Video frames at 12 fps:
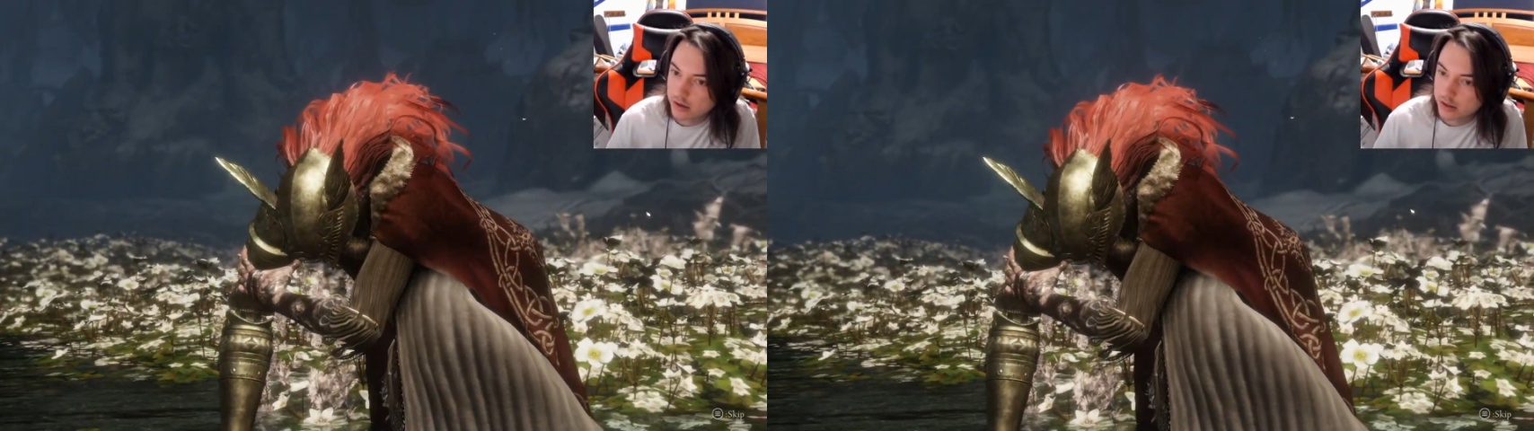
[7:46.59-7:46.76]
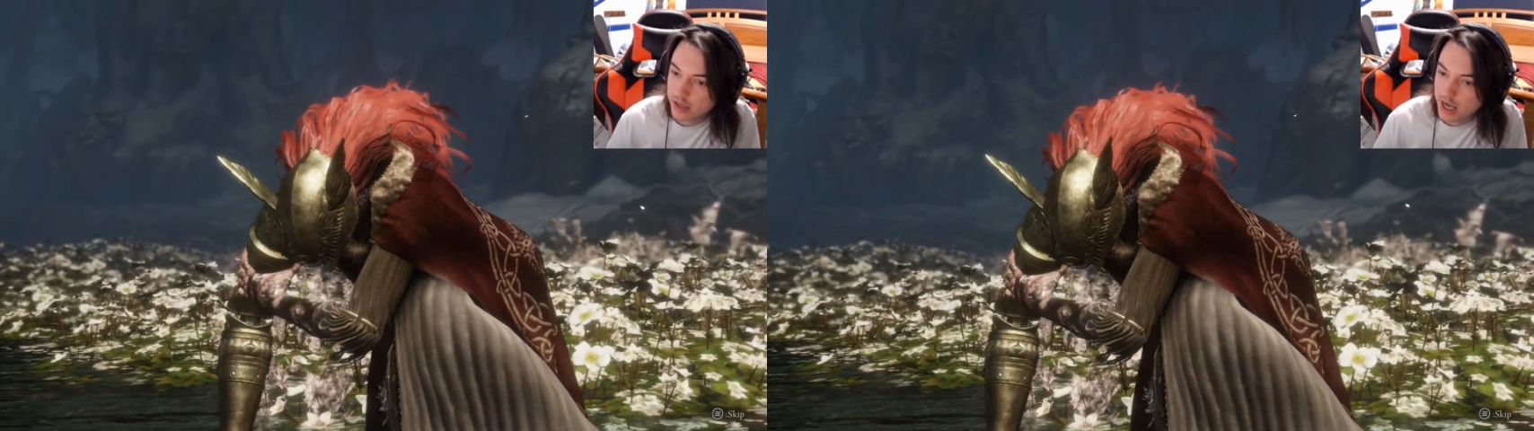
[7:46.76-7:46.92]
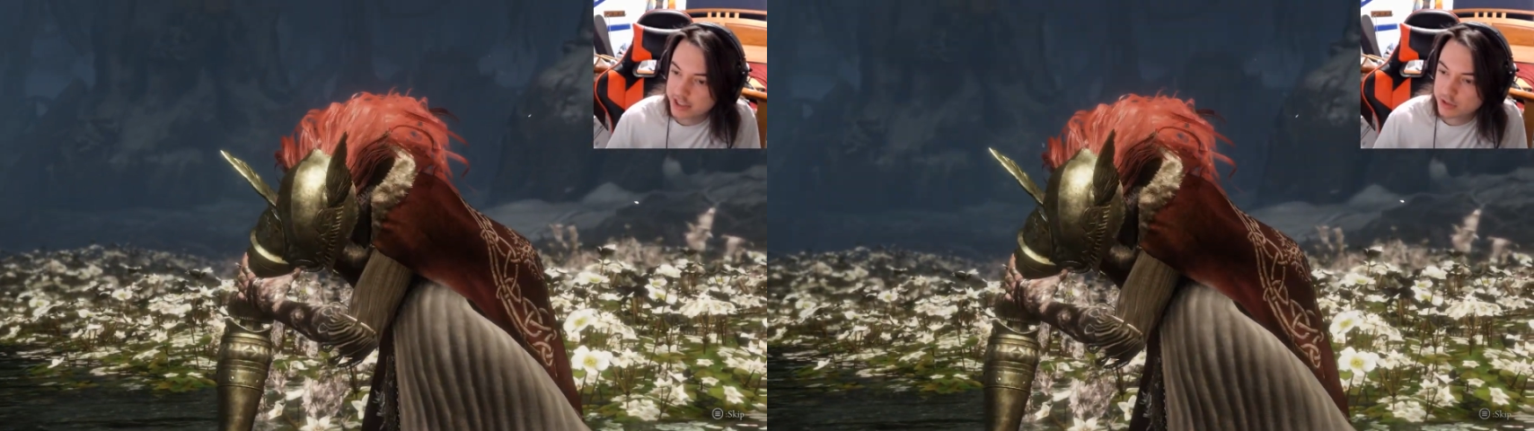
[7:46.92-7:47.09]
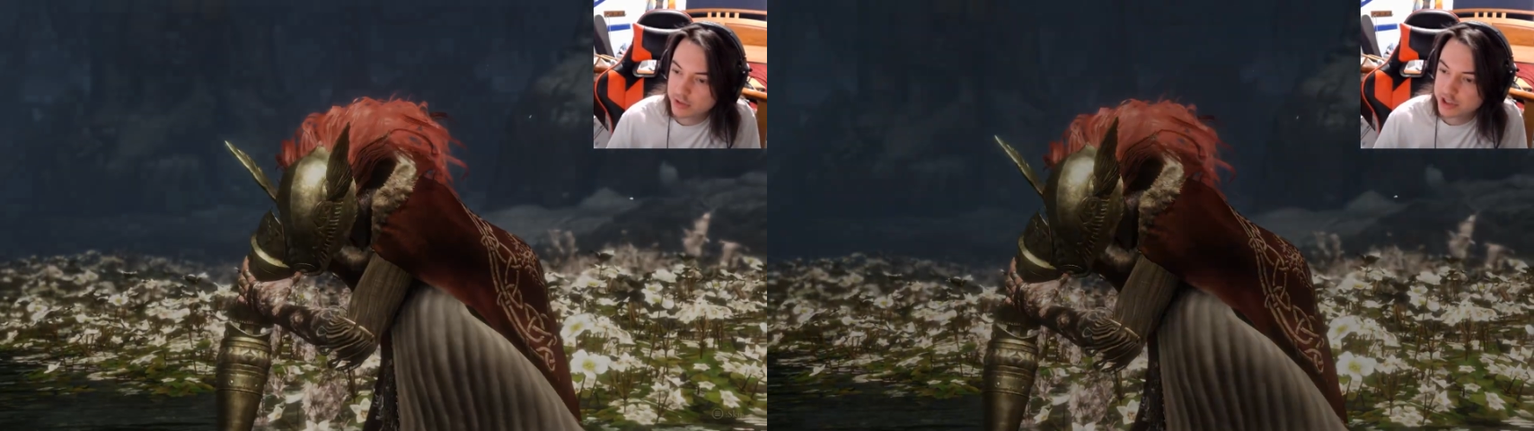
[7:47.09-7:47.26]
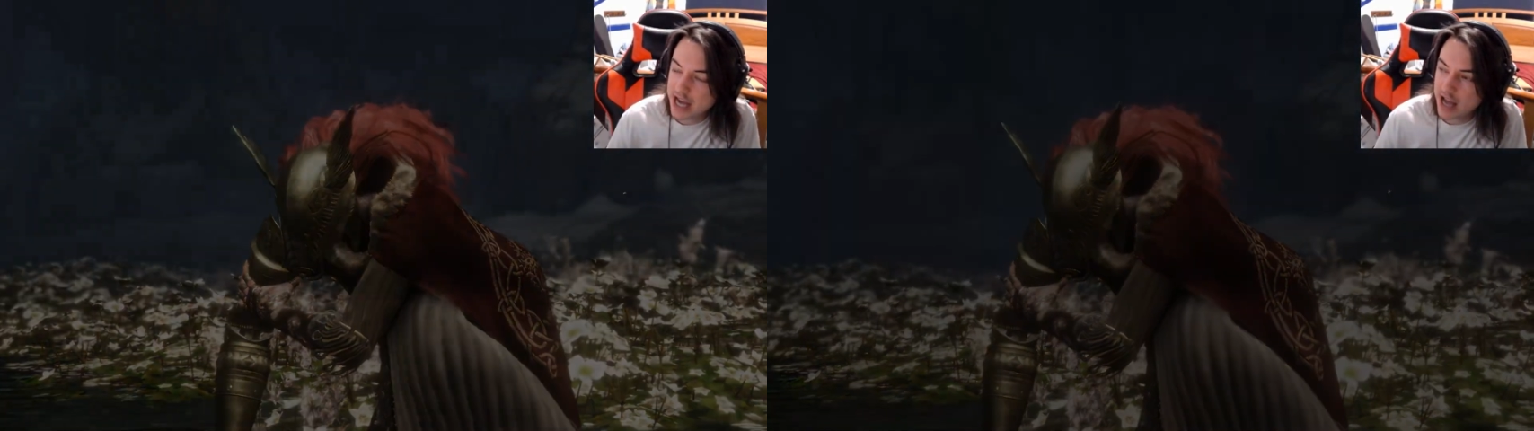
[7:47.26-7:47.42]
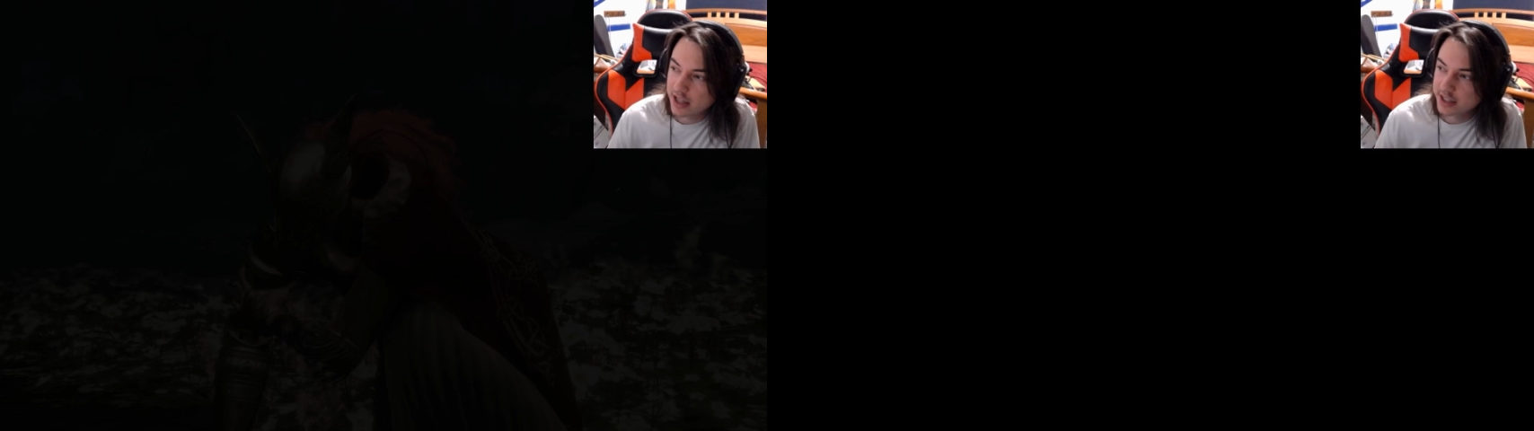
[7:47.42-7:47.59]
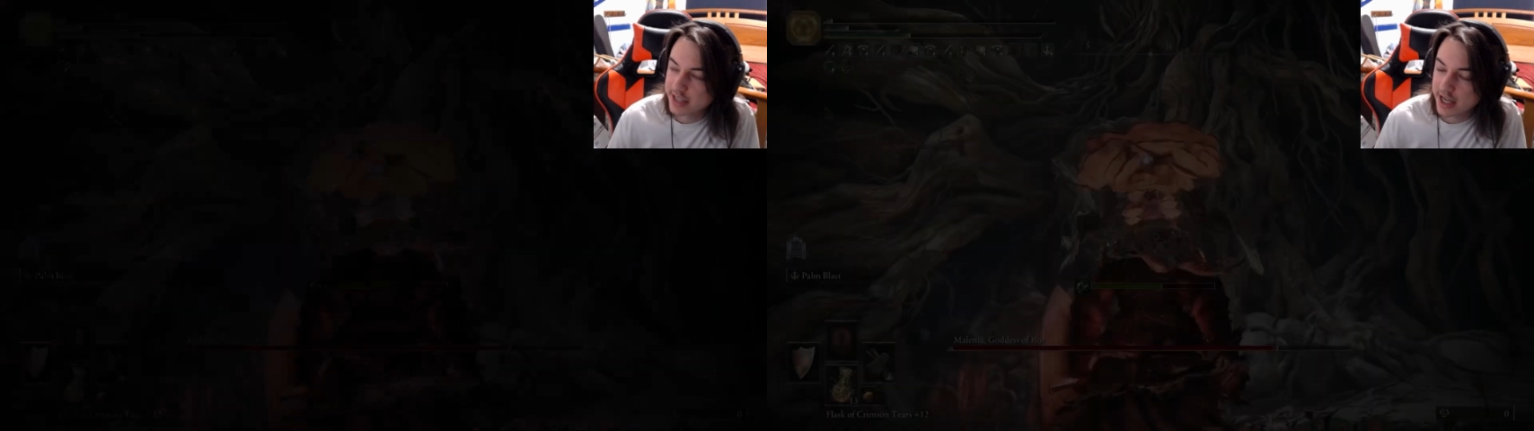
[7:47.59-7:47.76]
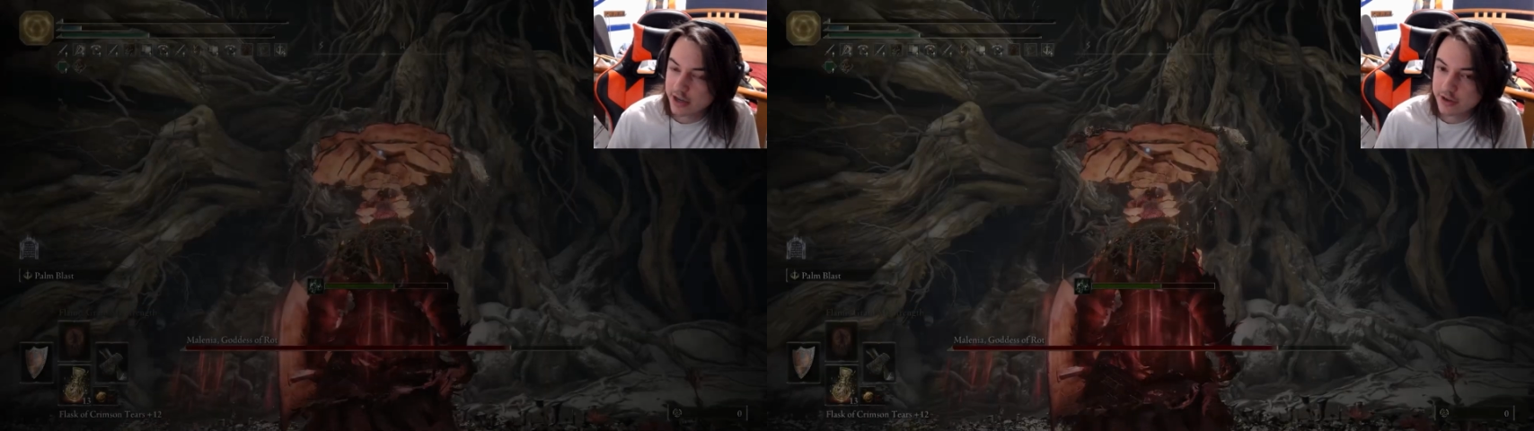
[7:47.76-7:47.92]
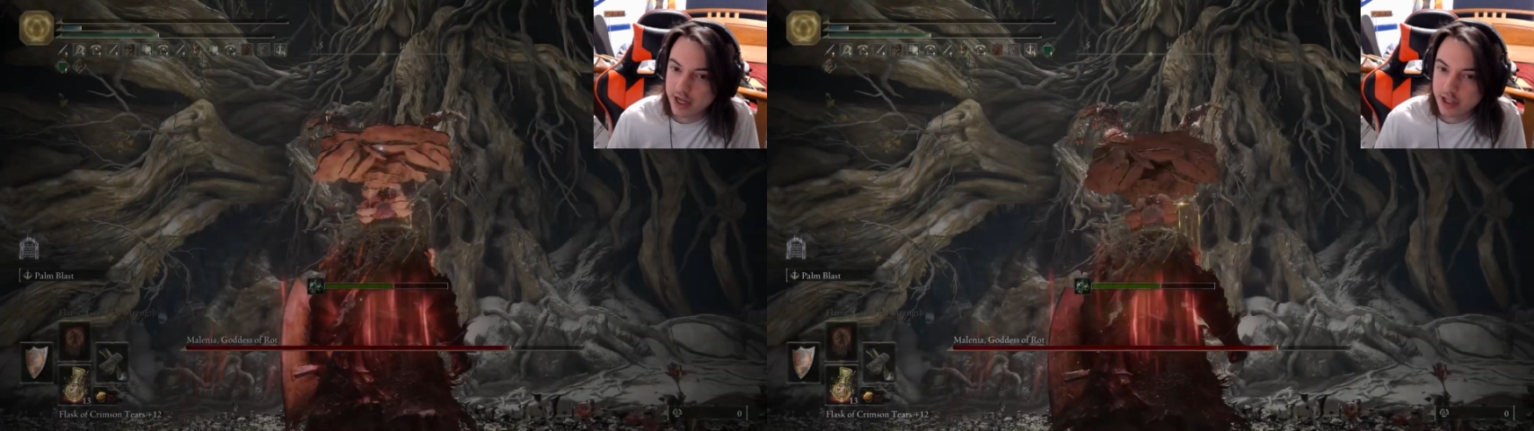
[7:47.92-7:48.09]
I switched to Alexander
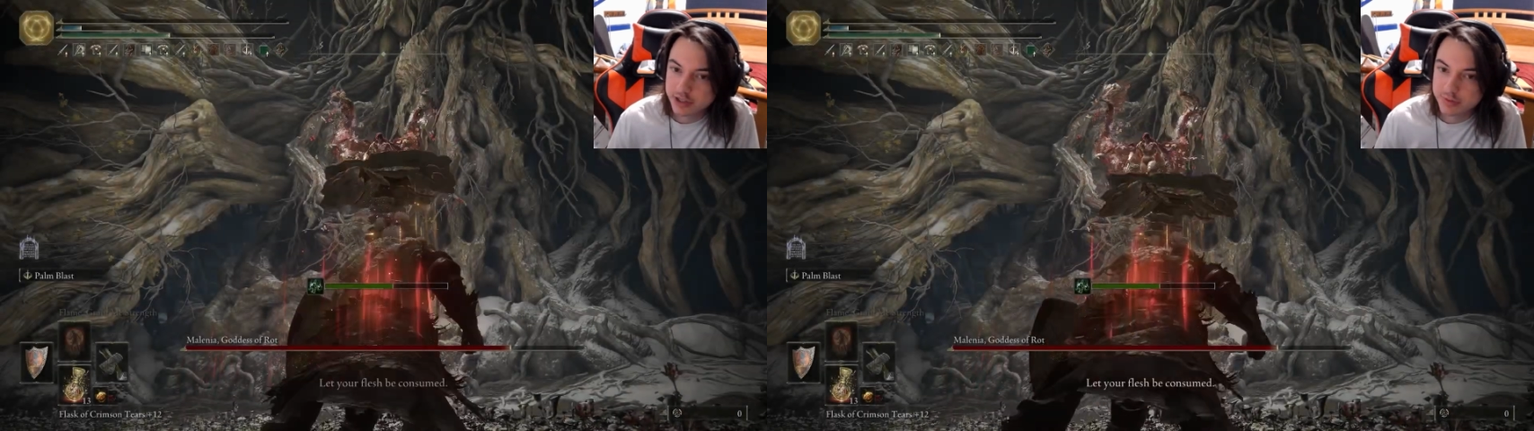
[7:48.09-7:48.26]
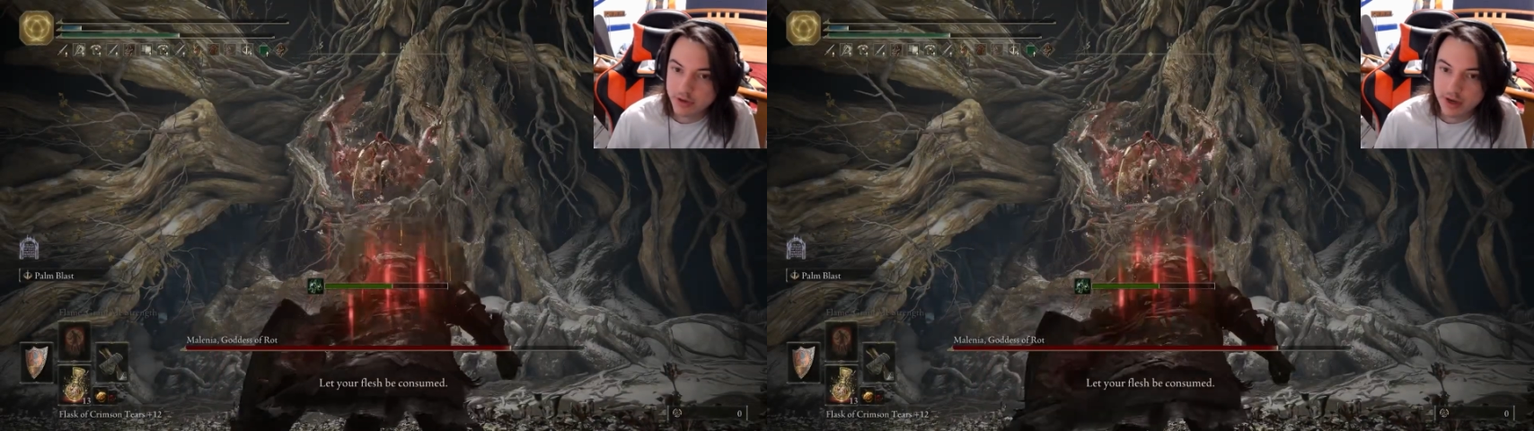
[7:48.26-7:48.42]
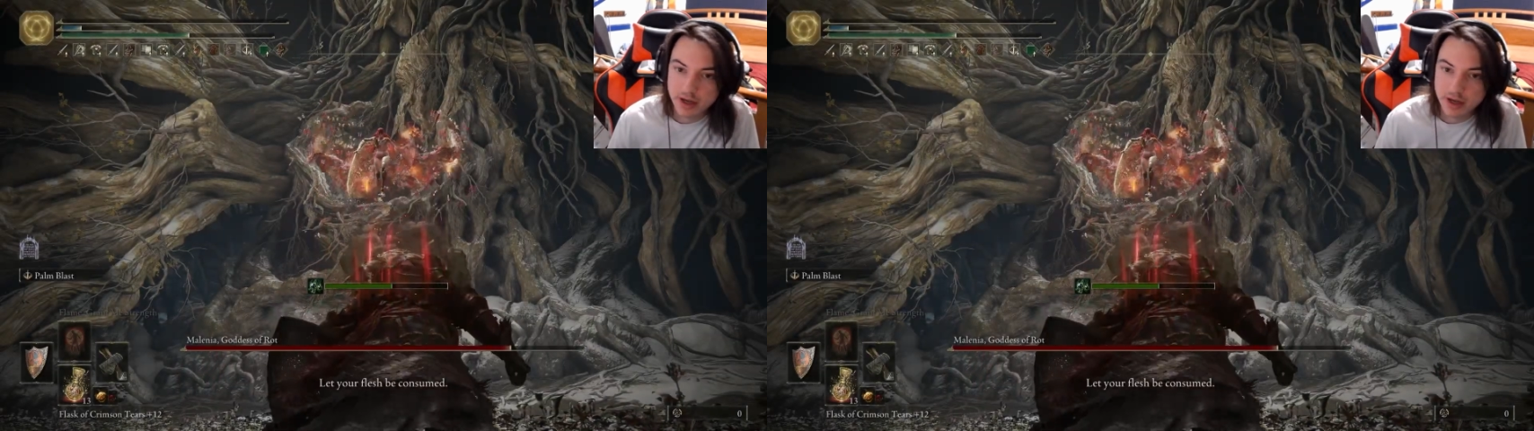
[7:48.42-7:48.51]
Talisman, right?